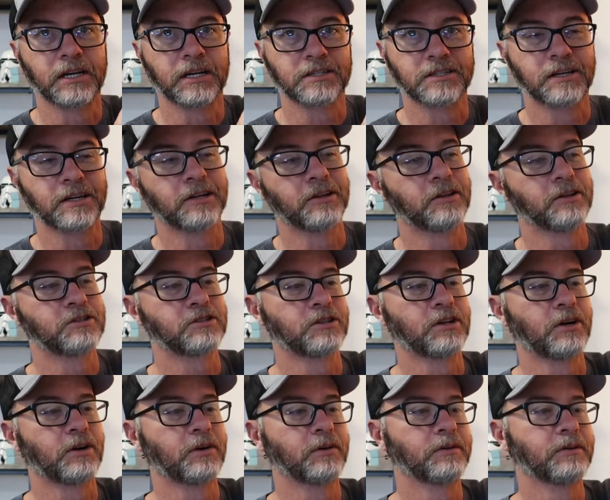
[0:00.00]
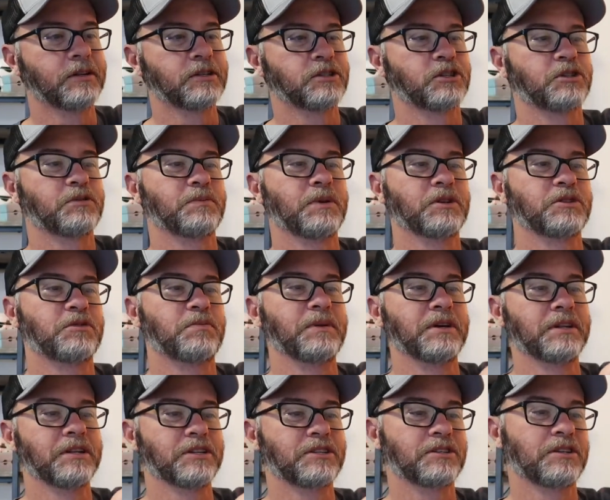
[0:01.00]
isn't in the center. This is supposed to be
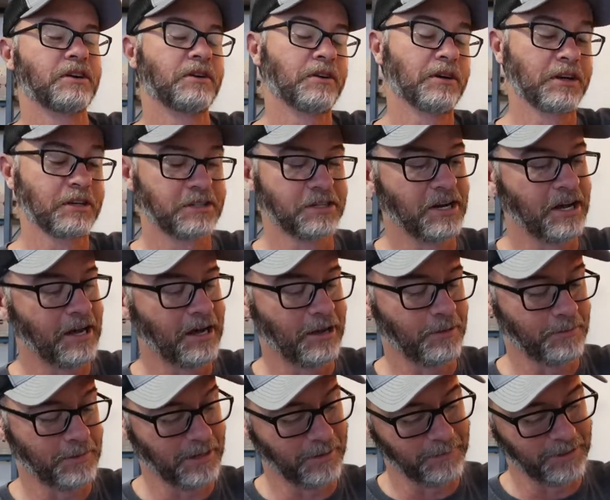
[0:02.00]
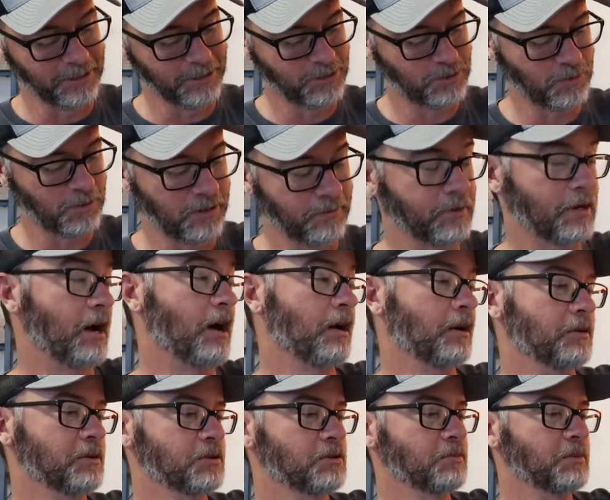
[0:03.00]
in the center and it's not, but I mean, it's
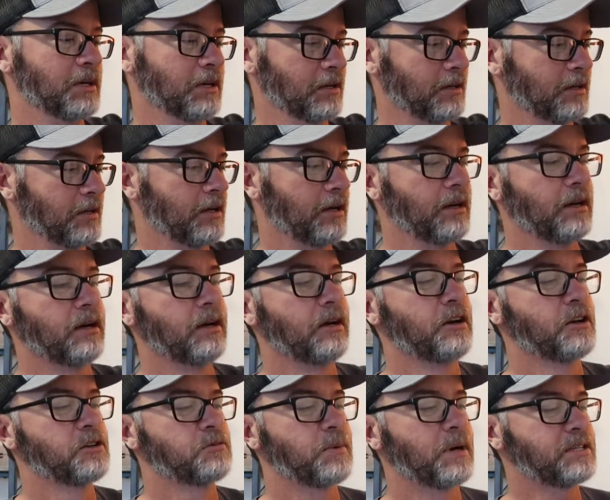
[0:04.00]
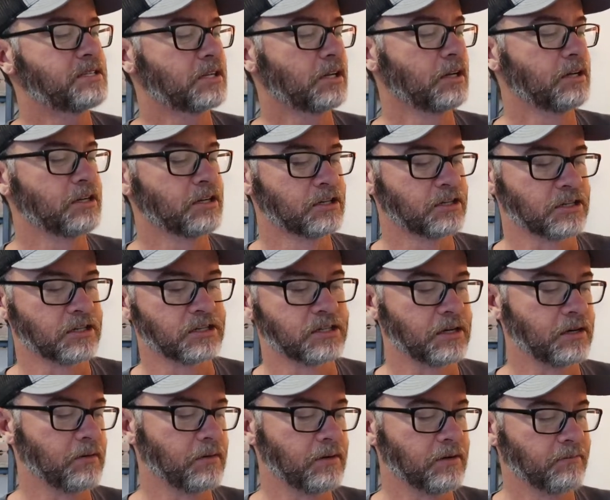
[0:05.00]
$12, but it's basically just to
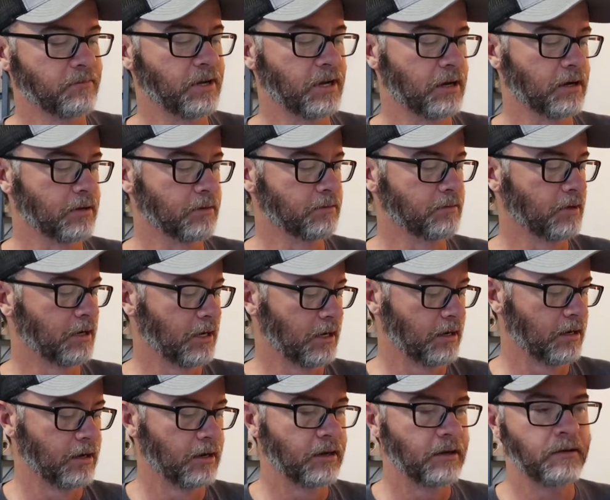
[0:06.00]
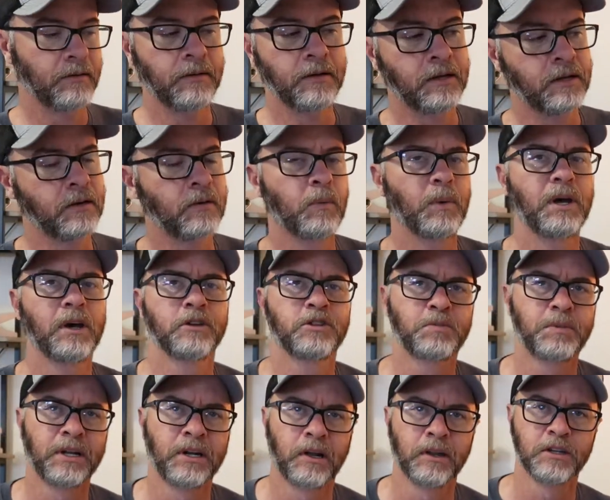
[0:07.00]
see, you know, we all
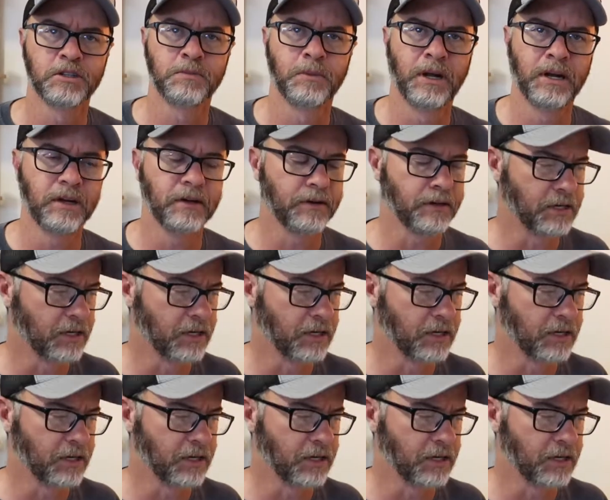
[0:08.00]
spend all this money on